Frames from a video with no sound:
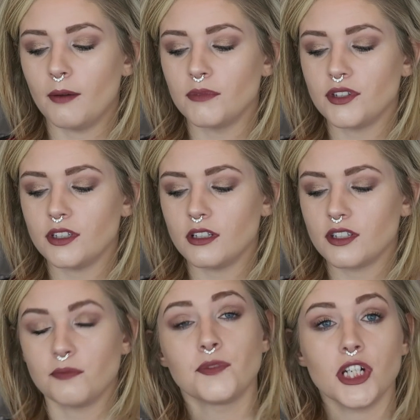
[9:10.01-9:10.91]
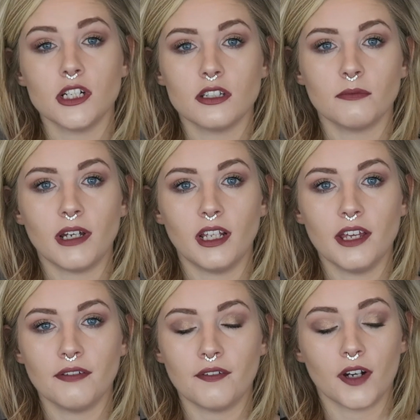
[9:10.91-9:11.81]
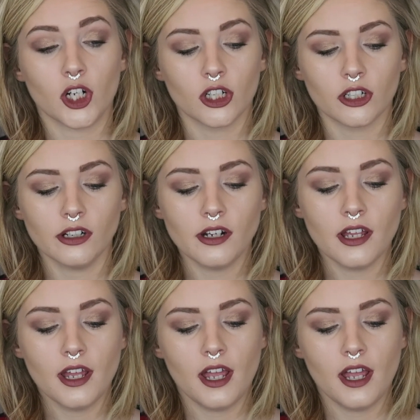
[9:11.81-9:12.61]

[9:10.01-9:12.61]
since some changes in my life have occurred.